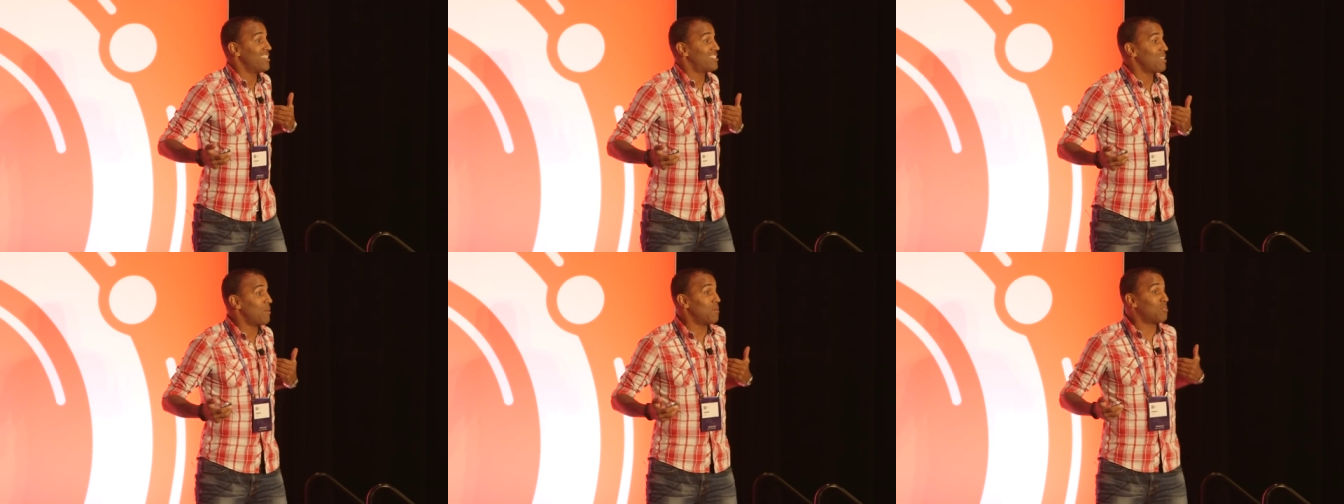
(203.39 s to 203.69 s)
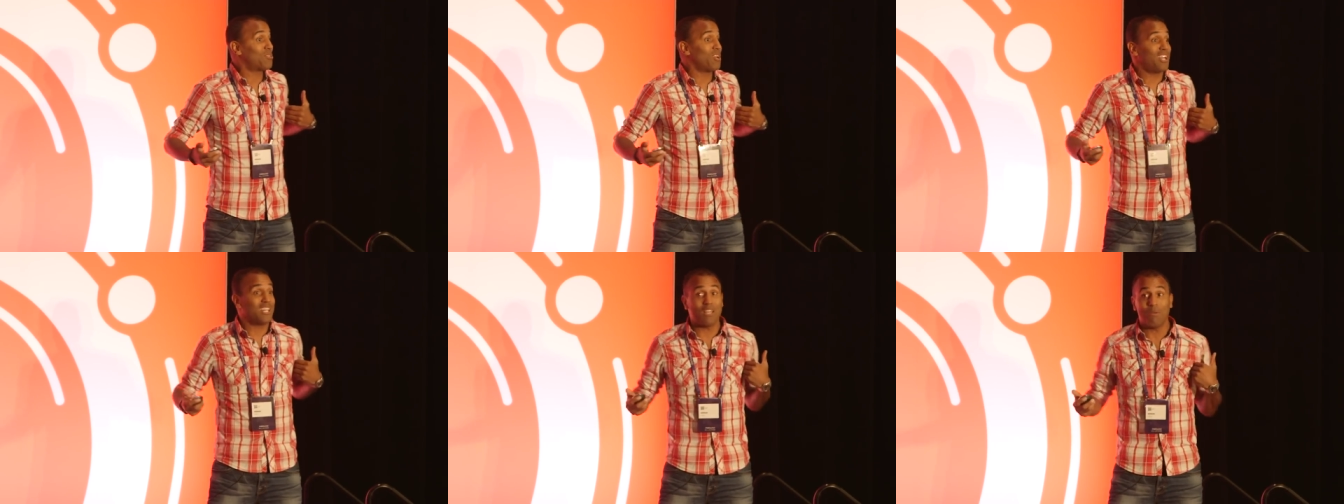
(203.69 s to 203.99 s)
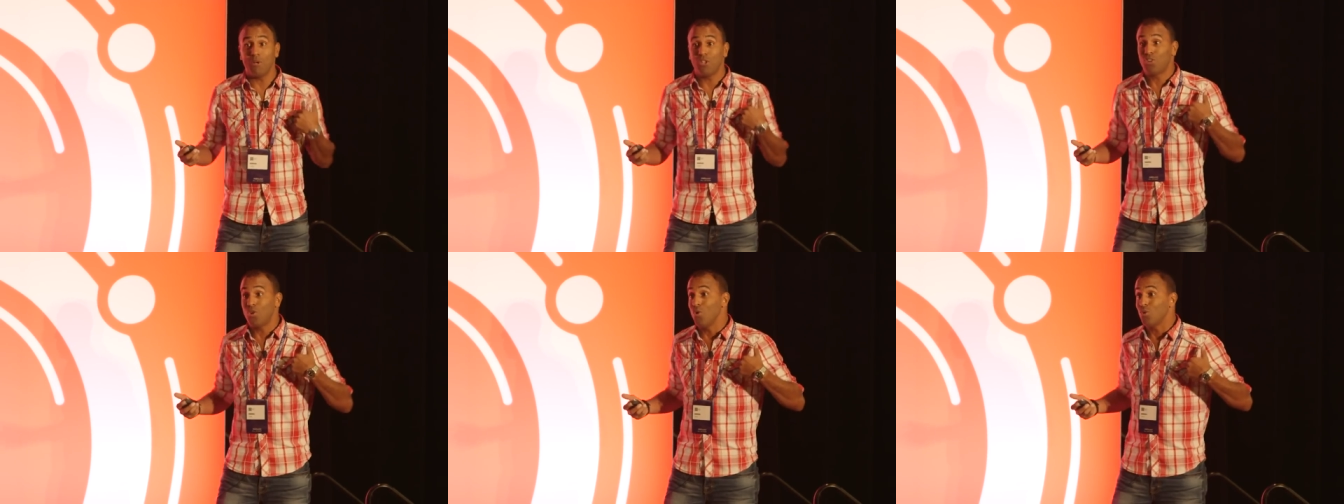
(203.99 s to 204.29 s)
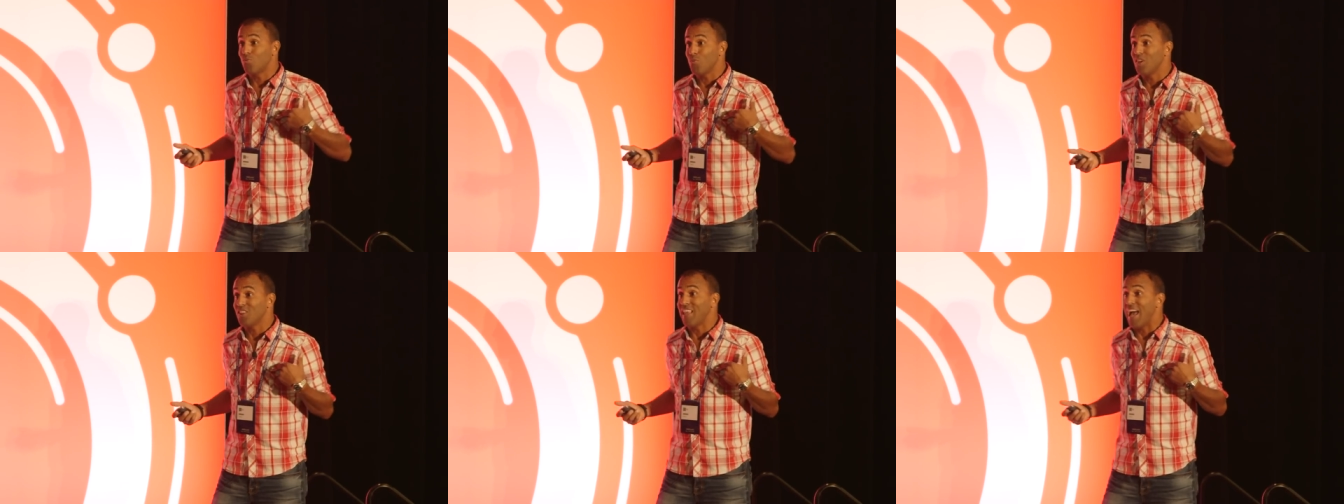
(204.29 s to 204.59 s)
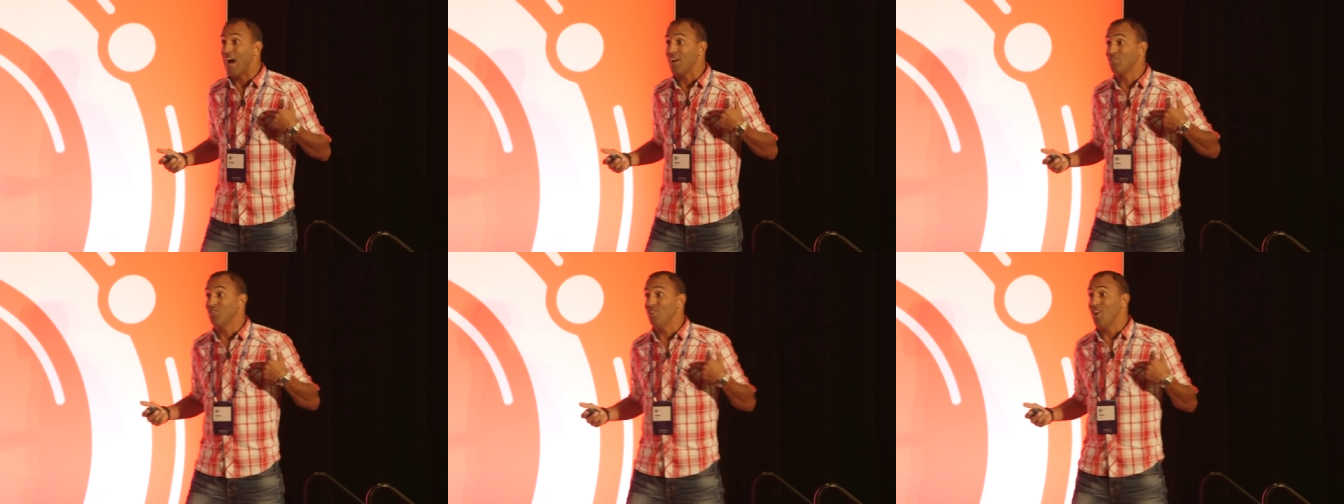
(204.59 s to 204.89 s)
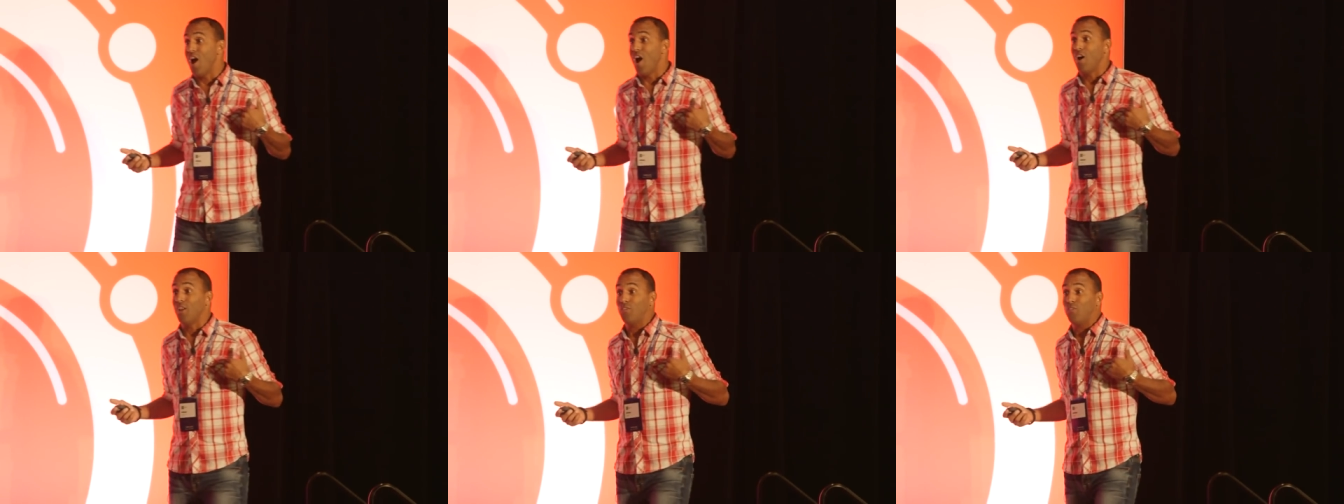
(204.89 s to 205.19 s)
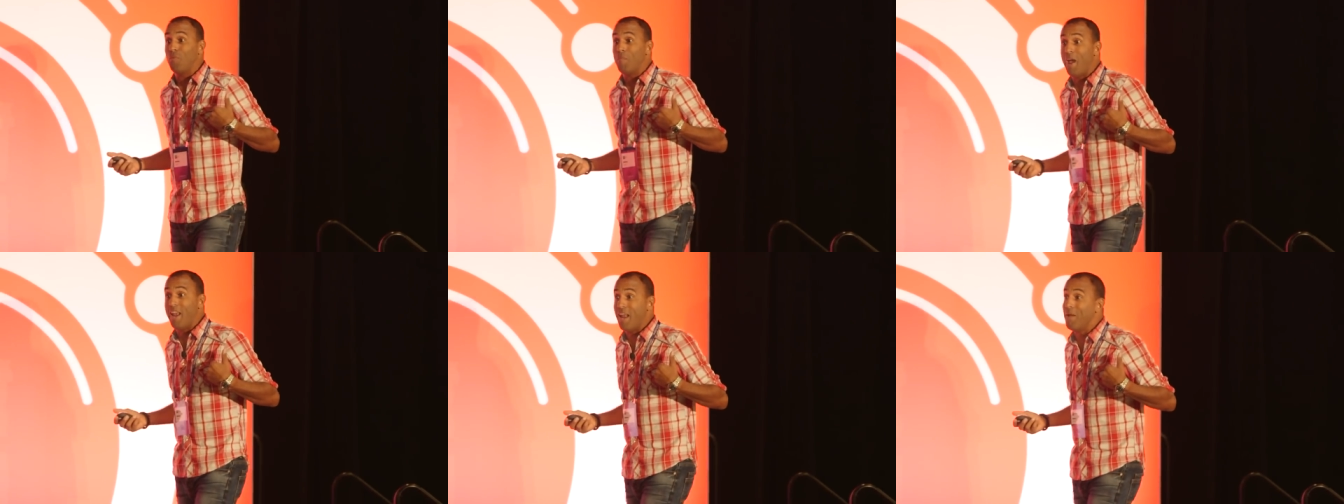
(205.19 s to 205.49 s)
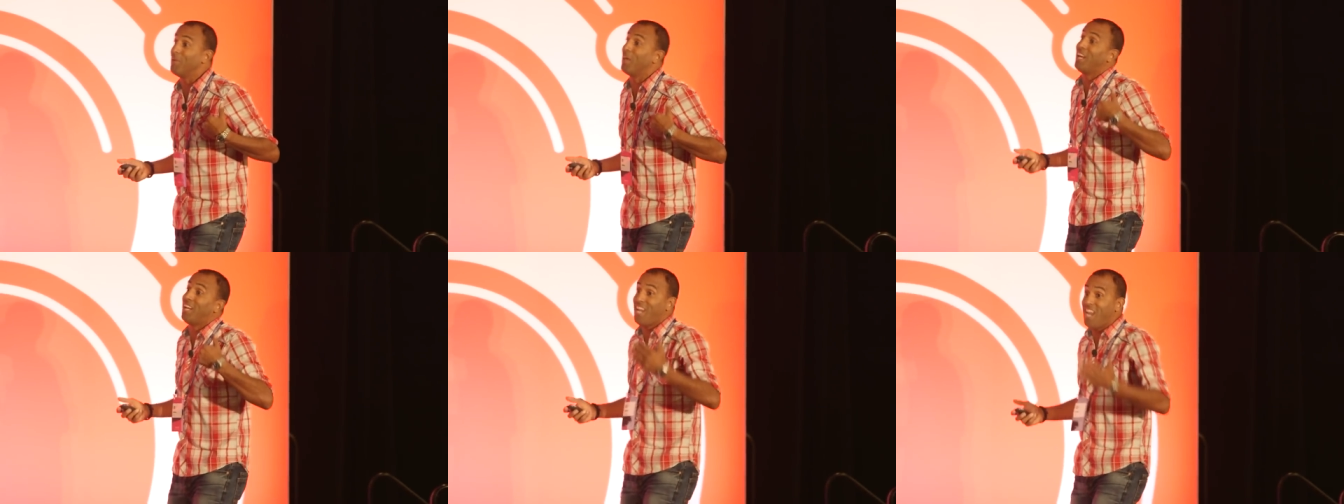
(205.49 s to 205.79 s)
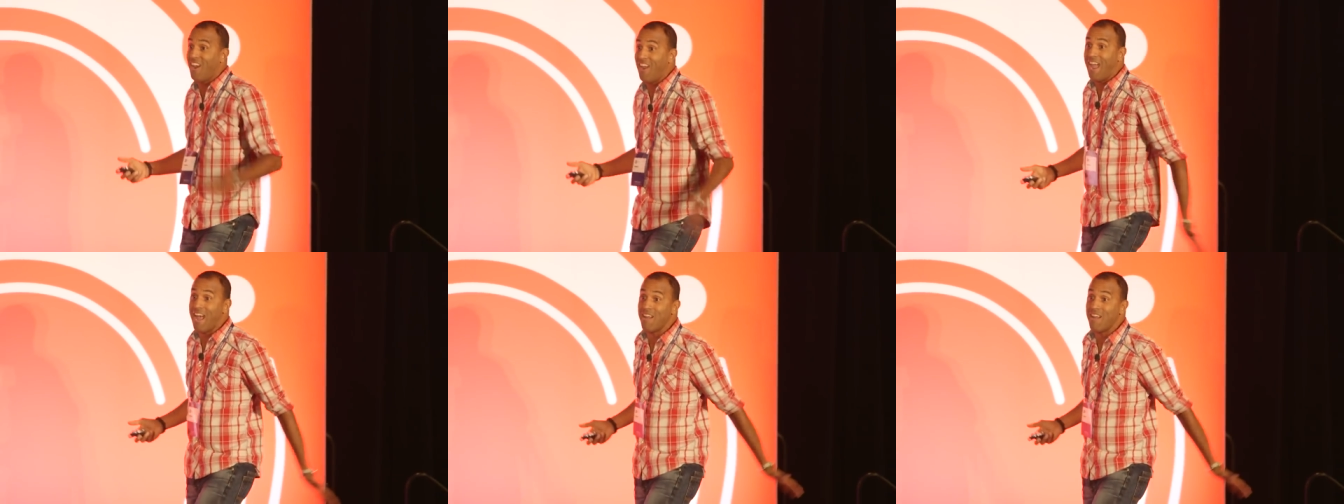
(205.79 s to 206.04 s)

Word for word: and someone's going to give me two thousand dollars, three thousand dollars for my name, I'd be like,